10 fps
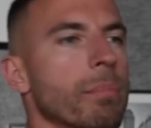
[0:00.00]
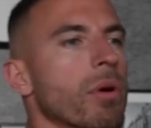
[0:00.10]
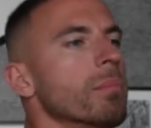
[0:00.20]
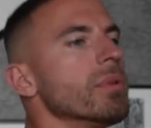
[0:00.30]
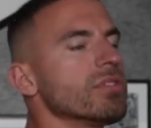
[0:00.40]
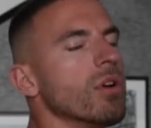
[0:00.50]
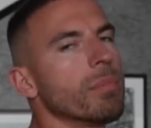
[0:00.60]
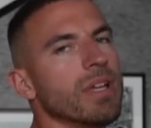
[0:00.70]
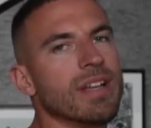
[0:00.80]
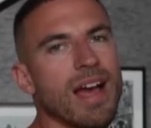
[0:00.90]
the pump has
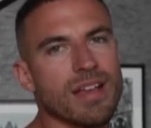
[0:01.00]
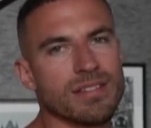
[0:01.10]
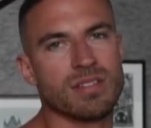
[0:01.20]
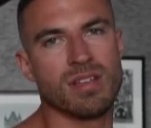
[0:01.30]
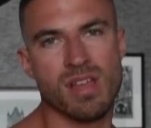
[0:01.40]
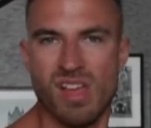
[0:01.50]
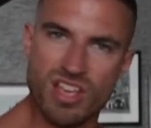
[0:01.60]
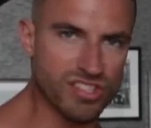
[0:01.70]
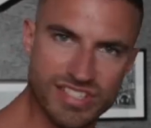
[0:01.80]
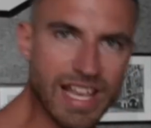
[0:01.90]
not been as
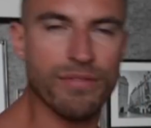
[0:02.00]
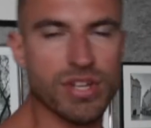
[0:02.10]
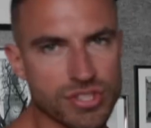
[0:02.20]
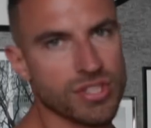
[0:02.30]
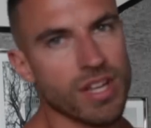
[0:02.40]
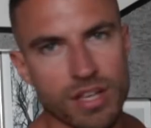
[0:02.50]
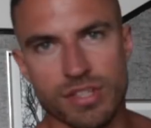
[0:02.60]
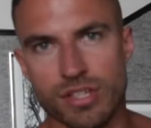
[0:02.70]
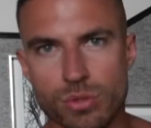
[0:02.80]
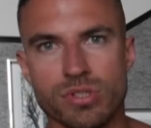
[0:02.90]
savage
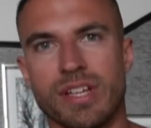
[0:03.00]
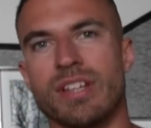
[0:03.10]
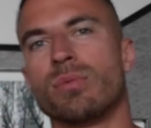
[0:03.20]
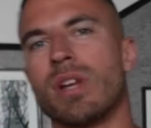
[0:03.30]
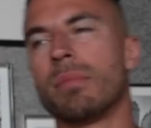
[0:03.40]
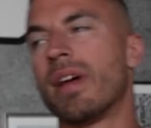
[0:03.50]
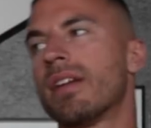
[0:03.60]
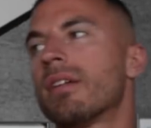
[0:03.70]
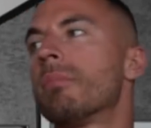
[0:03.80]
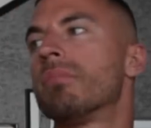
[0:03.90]
as it usually is when I'm
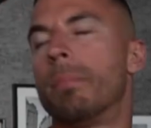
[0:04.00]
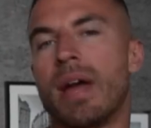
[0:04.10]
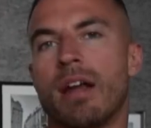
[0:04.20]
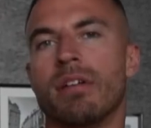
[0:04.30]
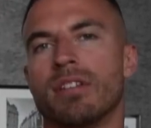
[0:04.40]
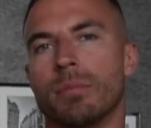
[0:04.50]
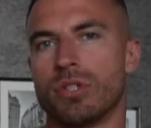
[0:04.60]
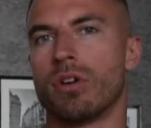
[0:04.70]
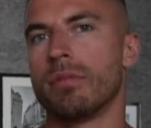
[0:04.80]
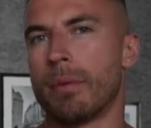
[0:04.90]
like preparing the
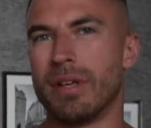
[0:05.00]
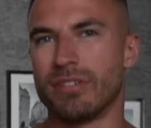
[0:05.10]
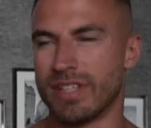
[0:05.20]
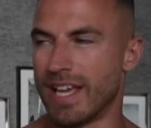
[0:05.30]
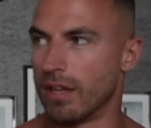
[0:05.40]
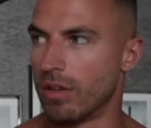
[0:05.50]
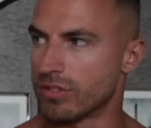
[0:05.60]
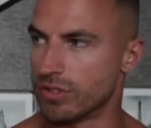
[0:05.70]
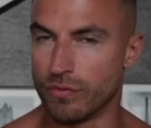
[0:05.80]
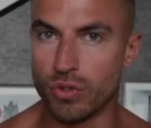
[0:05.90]
majority of my meals and getting
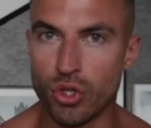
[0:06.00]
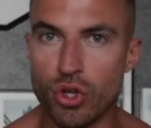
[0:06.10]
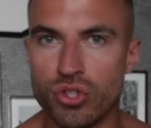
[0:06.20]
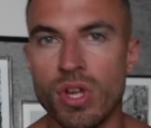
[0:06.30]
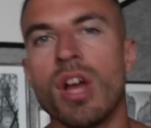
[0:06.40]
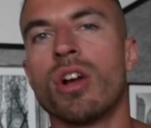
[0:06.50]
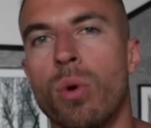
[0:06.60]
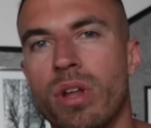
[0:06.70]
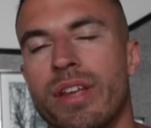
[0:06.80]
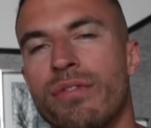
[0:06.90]
lots of good
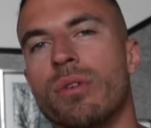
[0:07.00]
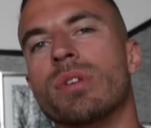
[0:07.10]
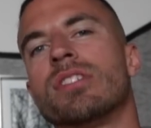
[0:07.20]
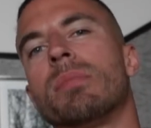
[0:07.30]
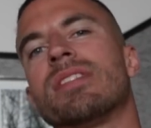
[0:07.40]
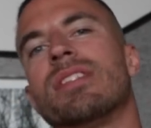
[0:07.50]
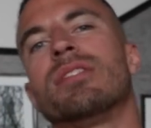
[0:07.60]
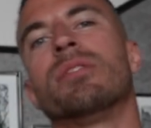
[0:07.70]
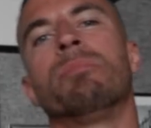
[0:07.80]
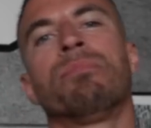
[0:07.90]
quality food into my
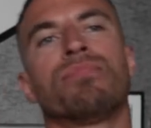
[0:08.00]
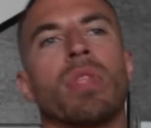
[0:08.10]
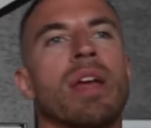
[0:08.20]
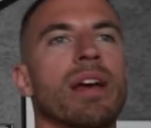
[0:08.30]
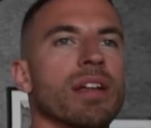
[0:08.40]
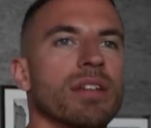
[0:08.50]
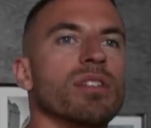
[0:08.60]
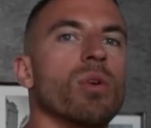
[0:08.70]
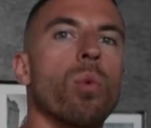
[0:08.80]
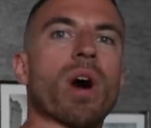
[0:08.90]
system
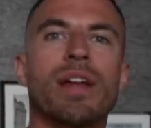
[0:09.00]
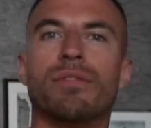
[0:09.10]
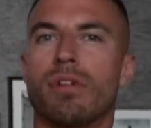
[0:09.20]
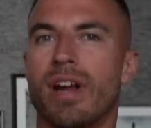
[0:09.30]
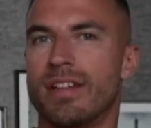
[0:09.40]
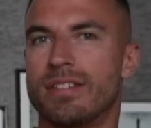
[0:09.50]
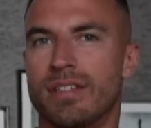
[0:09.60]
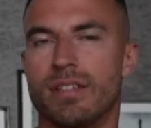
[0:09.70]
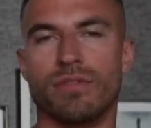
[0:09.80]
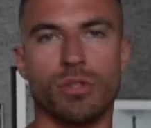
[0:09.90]
and a wide
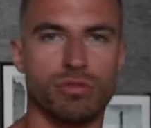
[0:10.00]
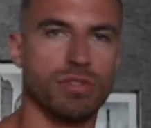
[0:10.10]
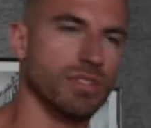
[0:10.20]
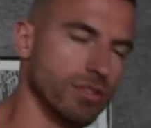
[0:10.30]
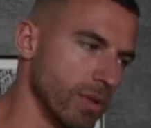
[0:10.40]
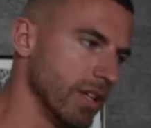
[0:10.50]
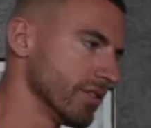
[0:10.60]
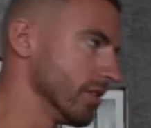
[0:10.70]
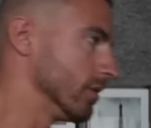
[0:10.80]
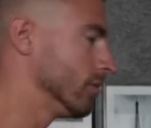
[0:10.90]
variety of nutrients as well.
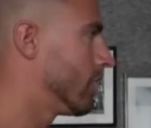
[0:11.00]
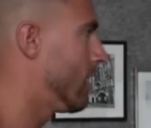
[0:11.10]
So